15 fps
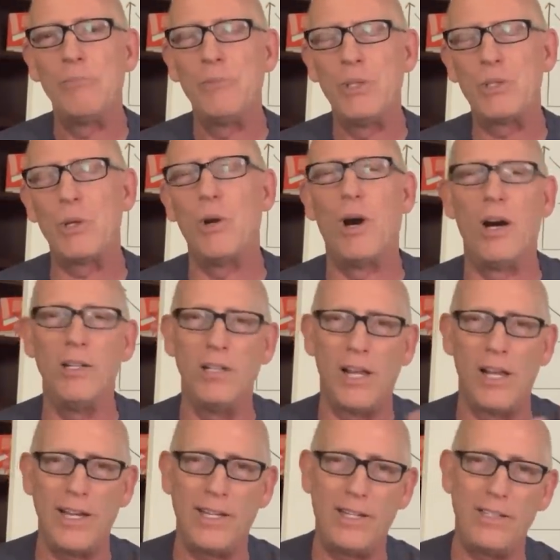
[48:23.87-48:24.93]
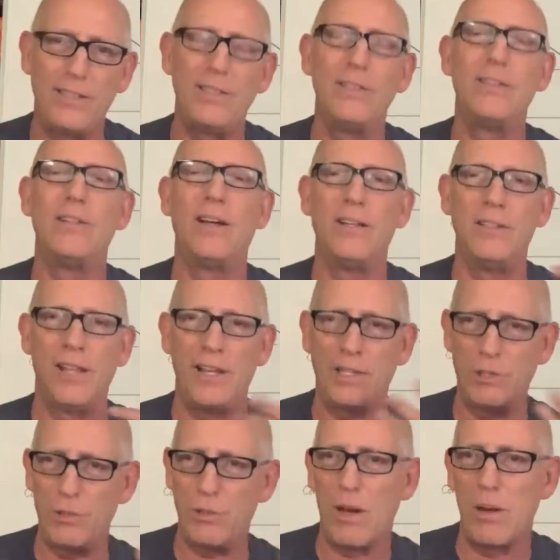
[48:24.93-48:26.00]
So unlike,
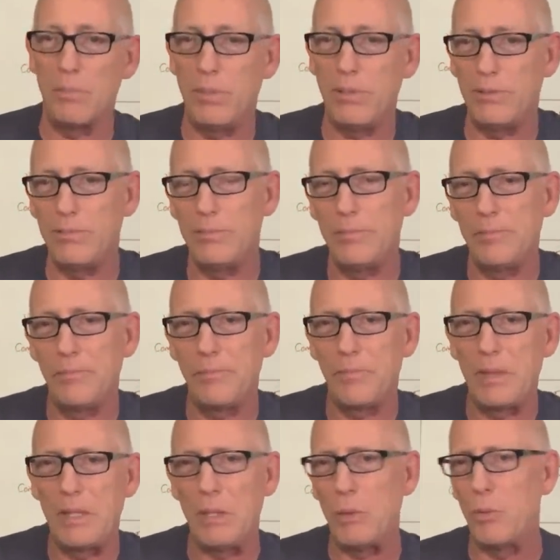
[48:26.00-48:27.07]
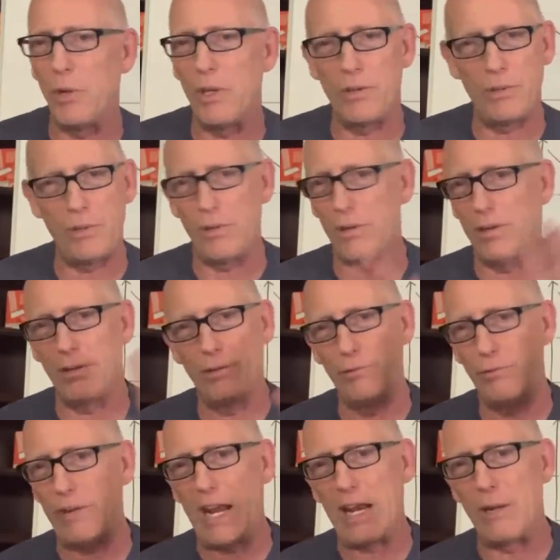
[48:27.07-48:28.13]
unlike Trump, you know, whether you're a
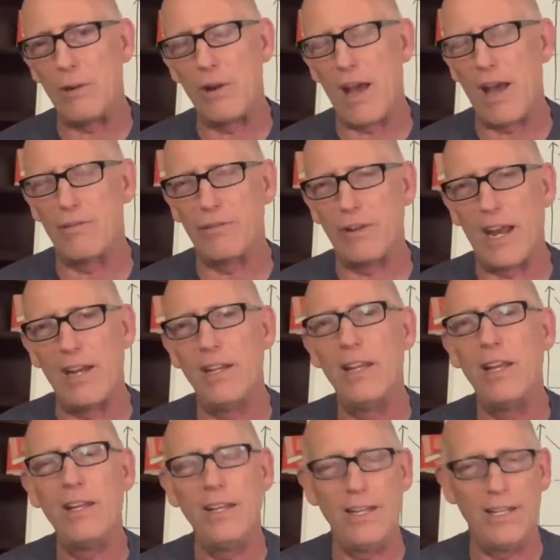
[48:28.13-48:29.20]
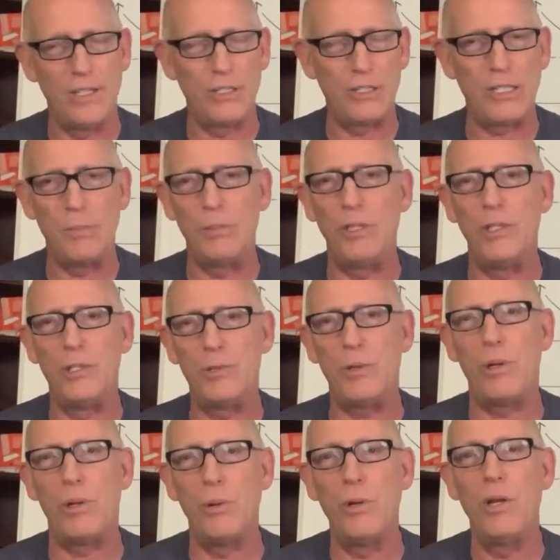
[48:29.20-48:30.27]
fan or not a fan, it is simply
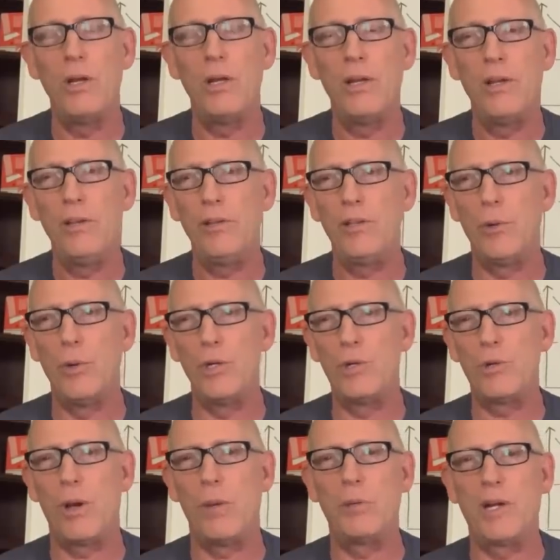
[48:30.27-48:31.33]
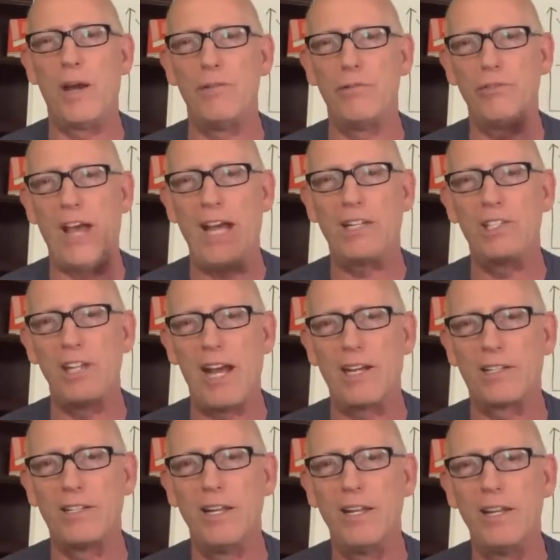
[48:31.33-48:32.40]
true that when Trump got fact
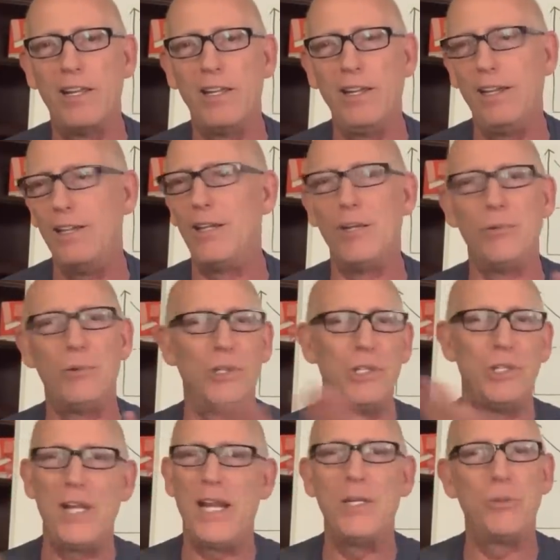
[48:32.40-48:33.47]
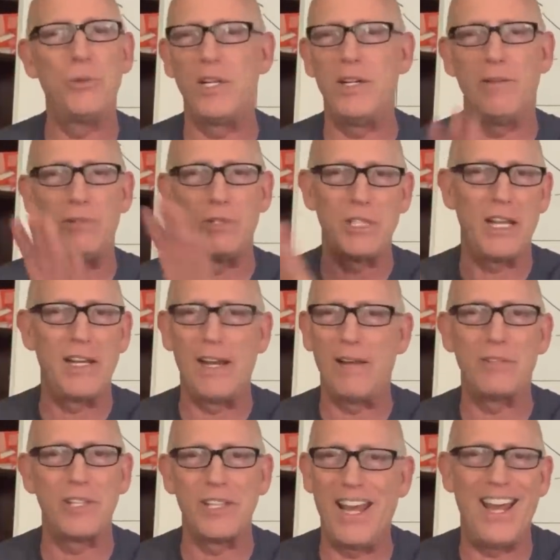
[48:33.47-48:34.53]
checked, it didn't really change what he ever said
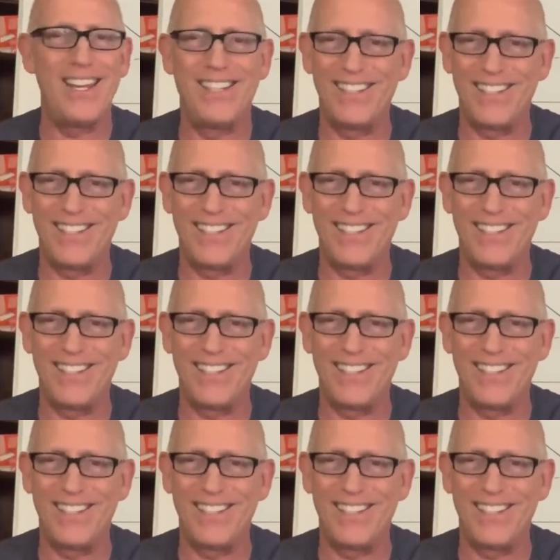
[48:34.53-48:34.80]
after that.